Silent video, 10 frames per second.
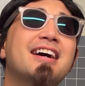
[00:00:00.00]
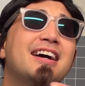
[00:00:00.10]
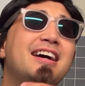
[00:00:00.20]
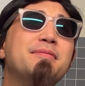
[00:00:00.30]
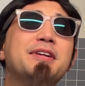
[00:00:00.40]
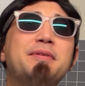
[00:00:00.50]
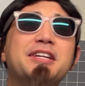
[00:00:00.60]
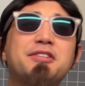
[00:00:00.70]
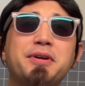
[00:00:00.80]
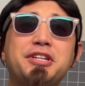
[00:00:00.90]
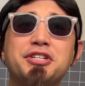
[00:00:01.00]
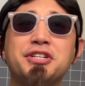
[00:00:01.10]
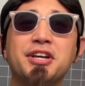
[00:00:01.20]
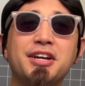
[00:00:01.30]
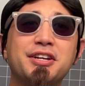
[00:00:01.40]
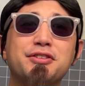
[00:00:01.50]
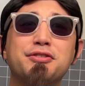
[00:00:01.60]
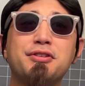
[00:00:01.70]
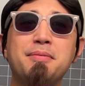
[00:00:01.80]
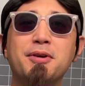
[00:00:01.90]
I'm gonna be a Twitch
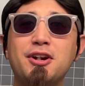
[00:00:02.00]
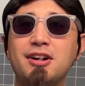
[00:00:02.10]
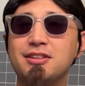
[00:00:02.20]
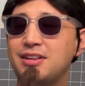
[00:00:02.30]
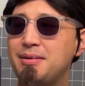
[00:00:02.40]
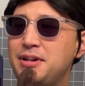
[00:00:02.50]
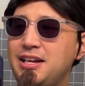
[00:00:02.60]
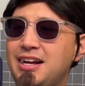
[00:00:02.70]
streamer, so I'm